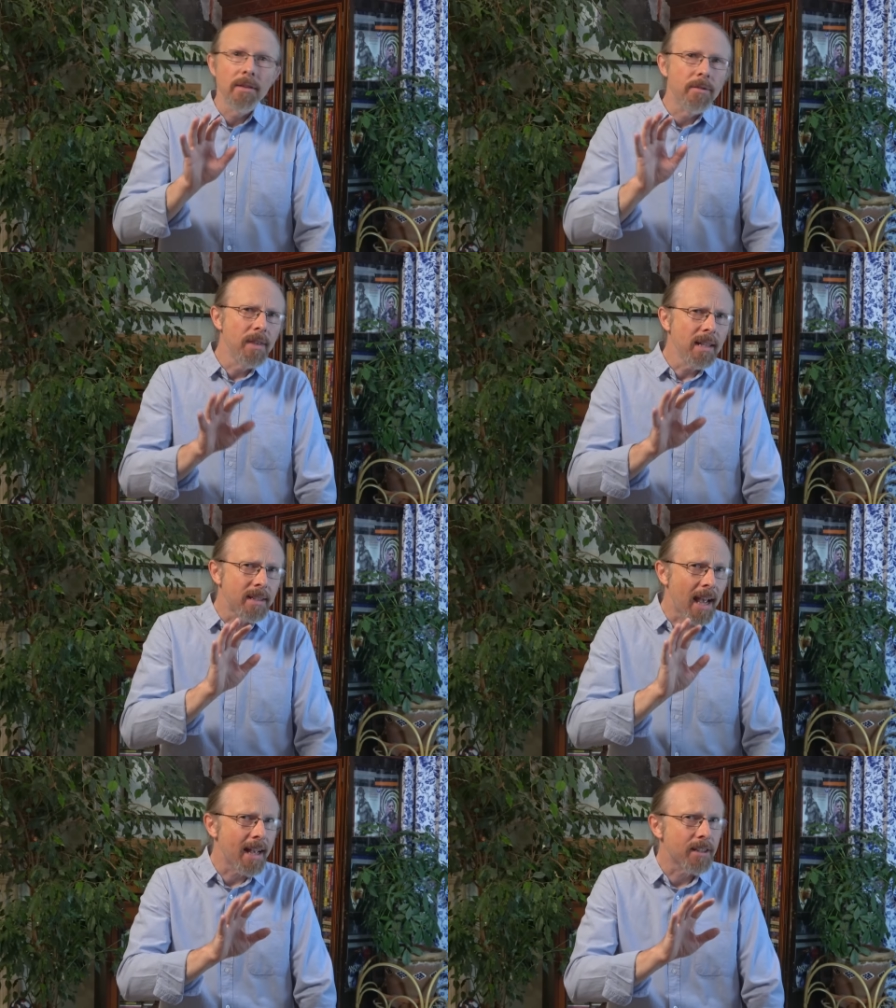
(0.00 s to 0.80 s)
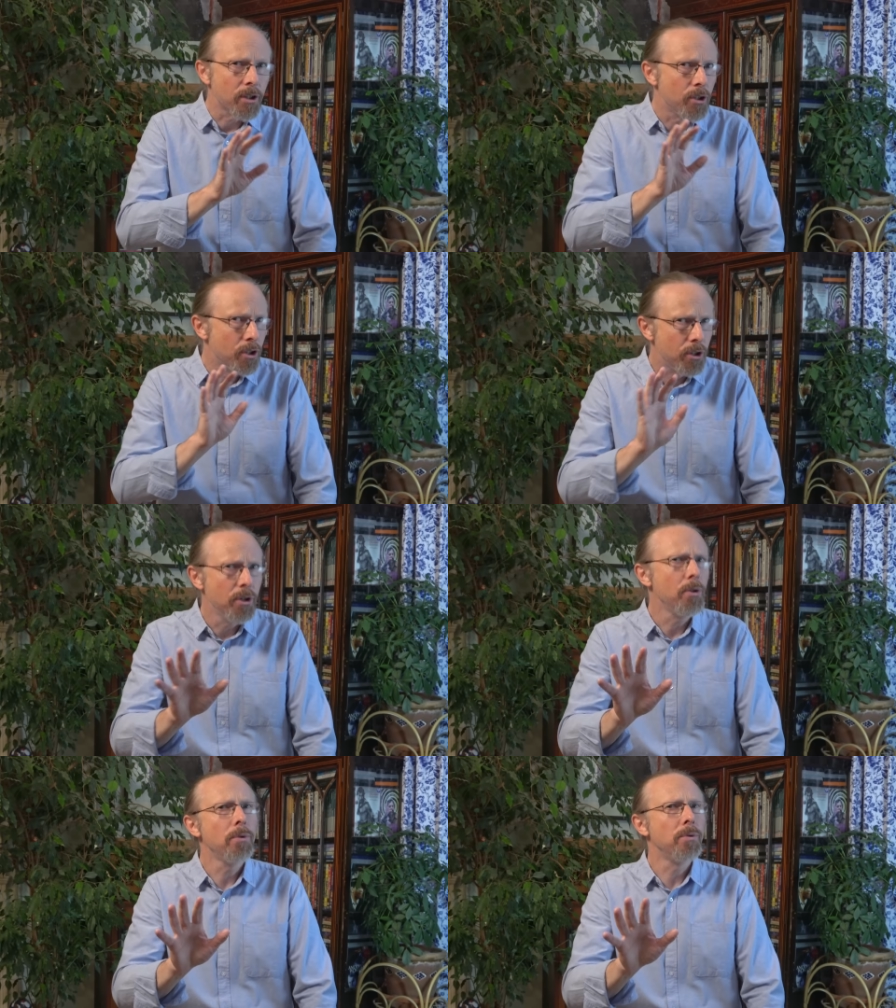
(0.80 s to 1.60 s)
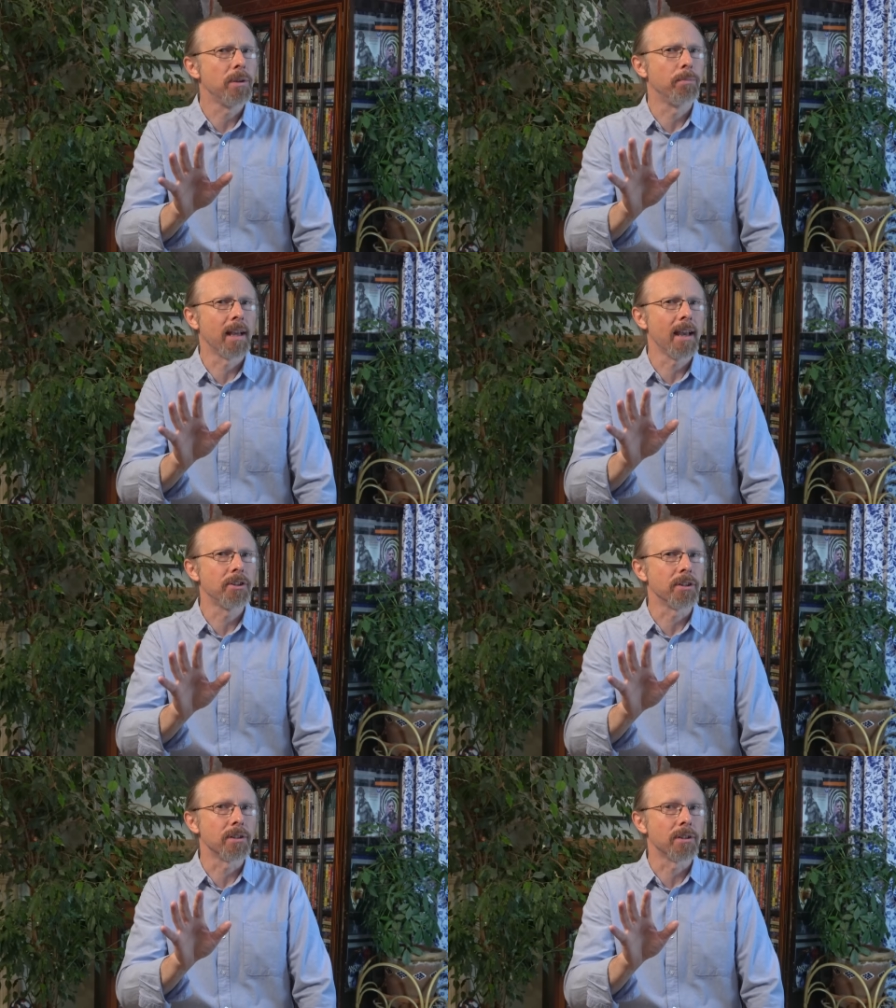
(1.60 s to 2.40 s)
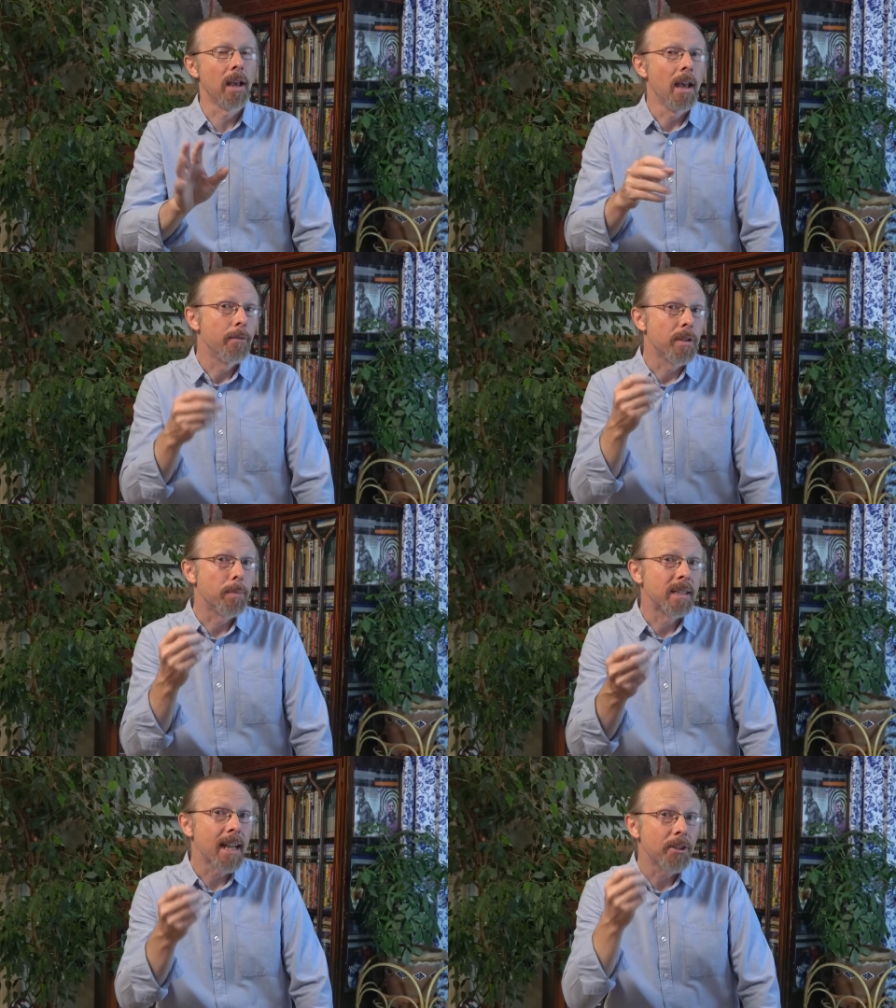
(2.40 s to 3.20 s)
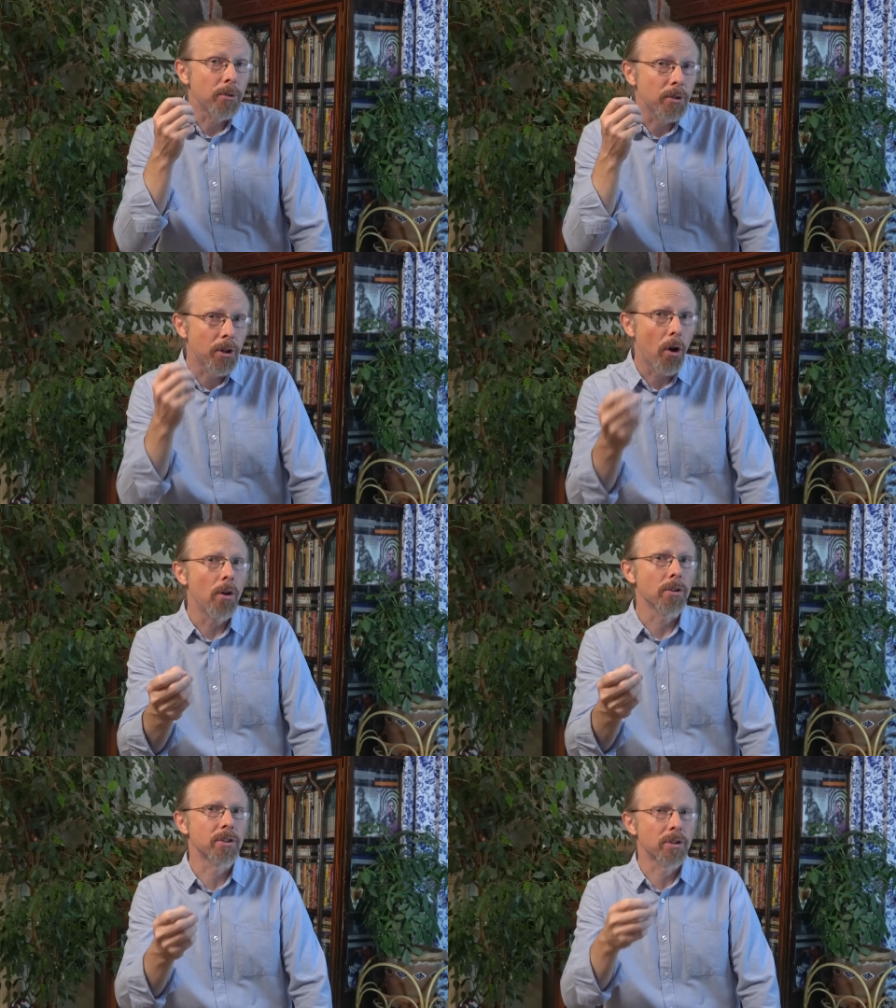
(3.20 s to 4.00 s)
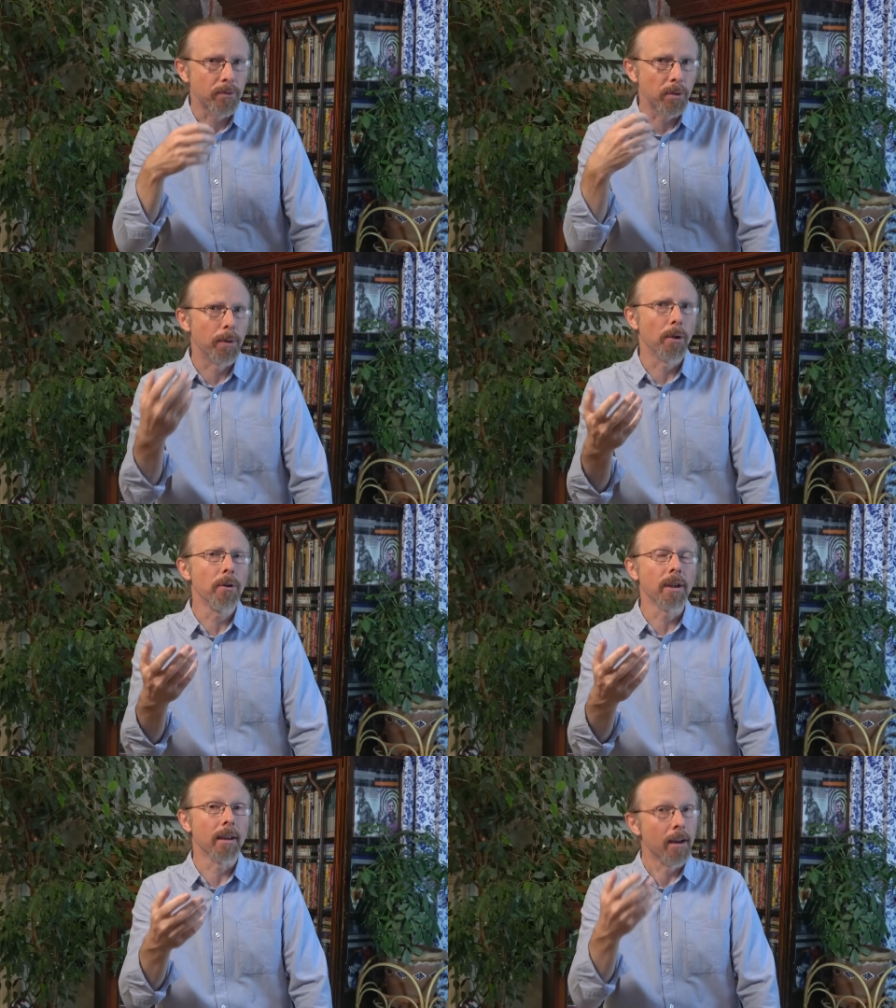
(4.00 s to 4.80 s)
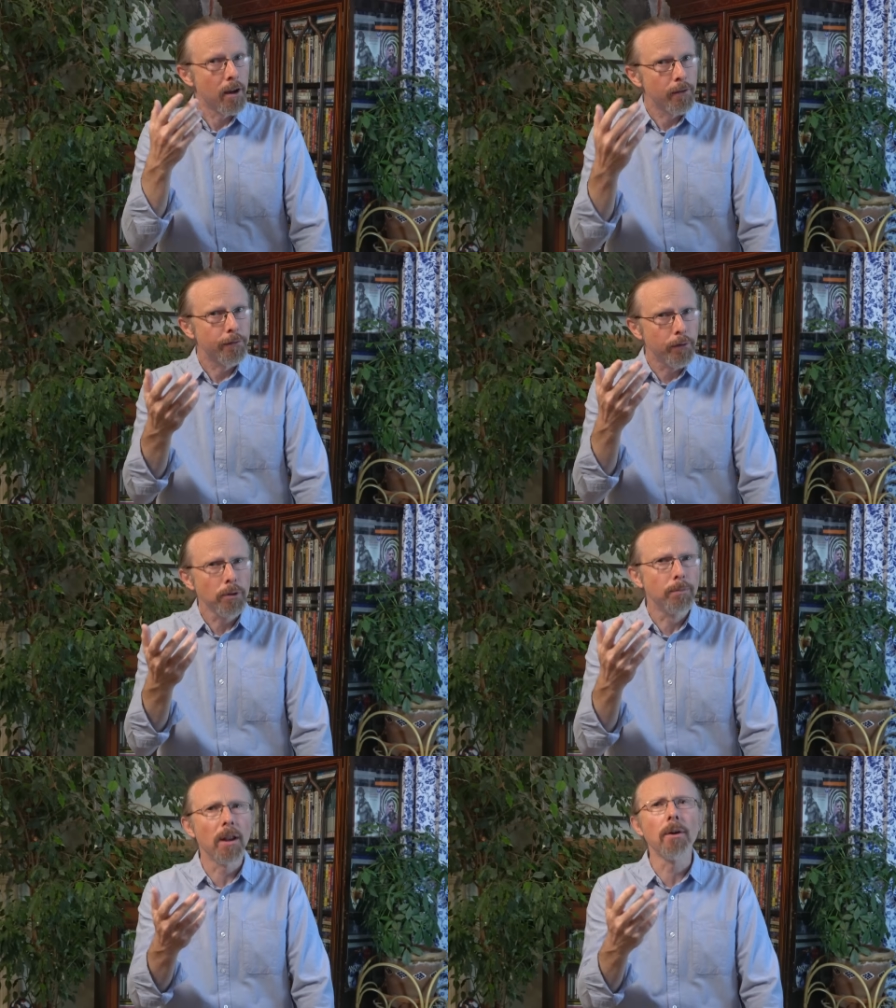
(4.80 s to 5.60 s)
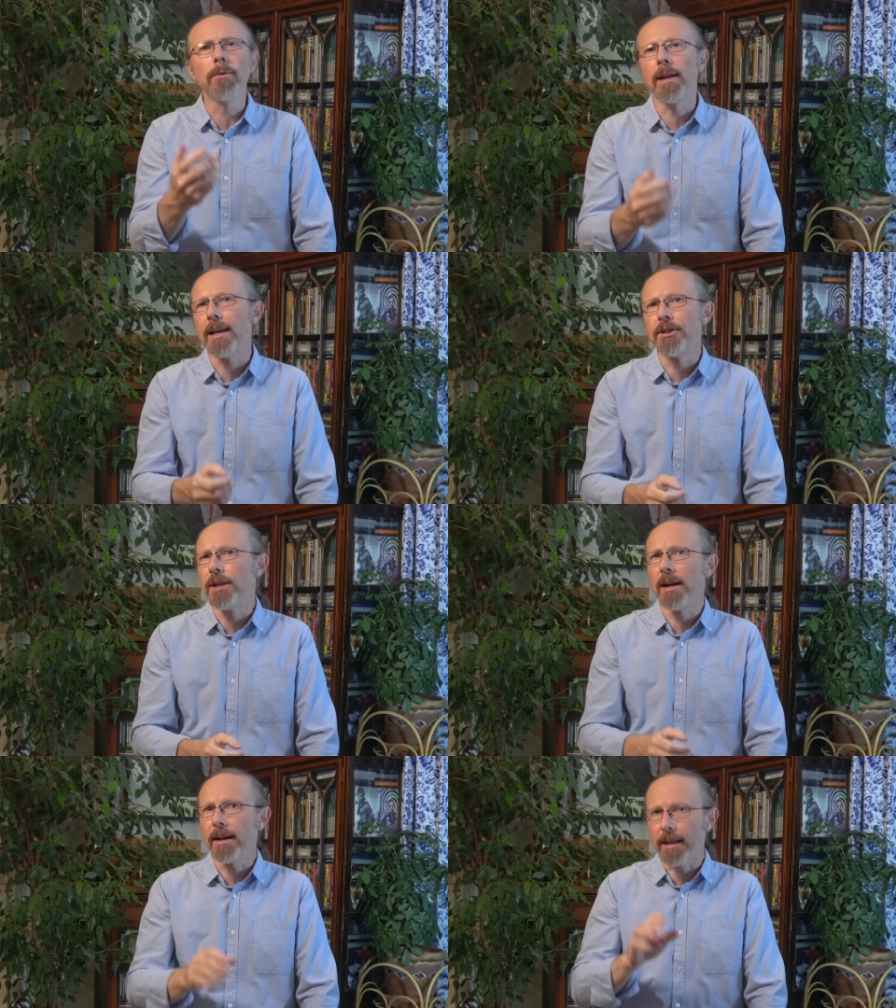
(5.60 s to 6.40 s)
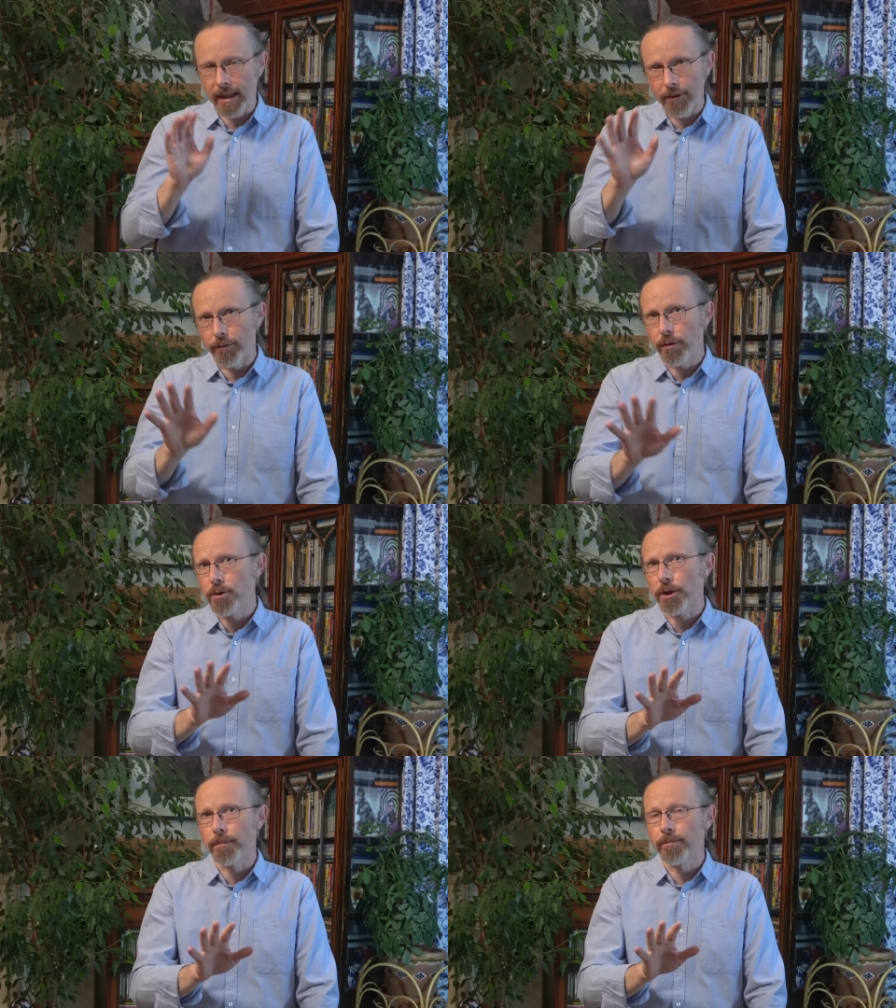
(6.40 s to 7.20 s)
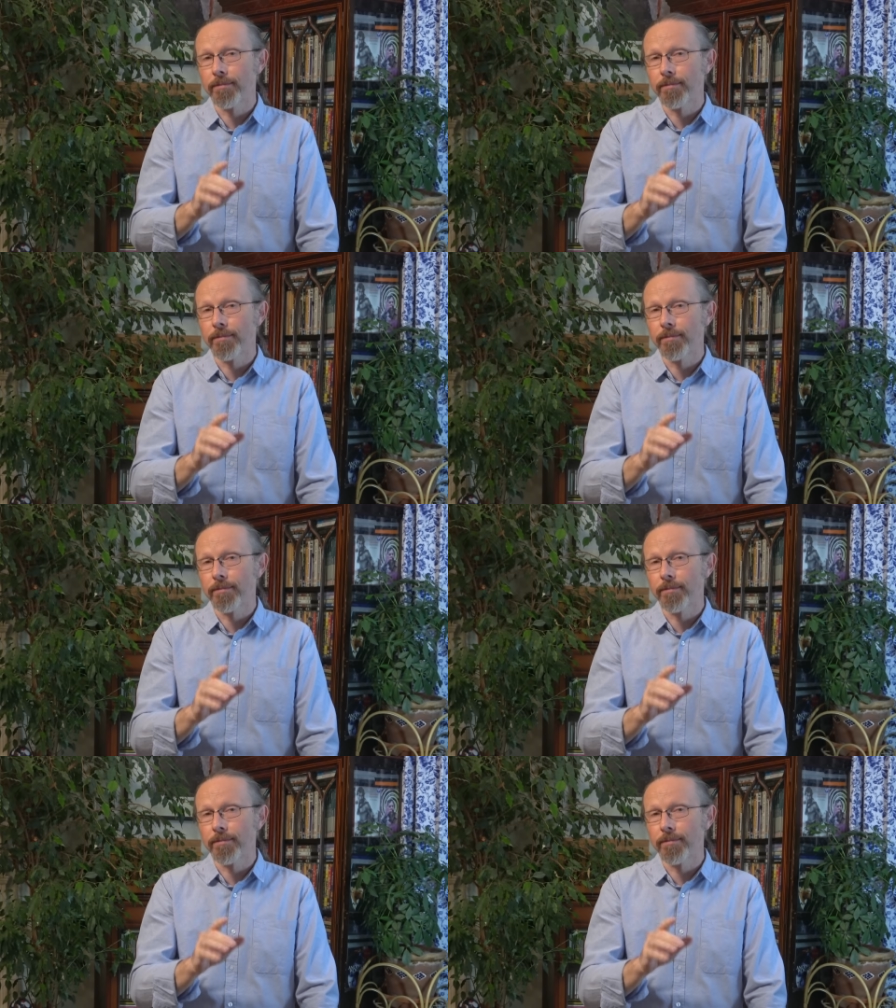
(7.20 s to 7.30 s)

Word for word: This has huge implications for the potential costs of deploying full blown AGI in the future.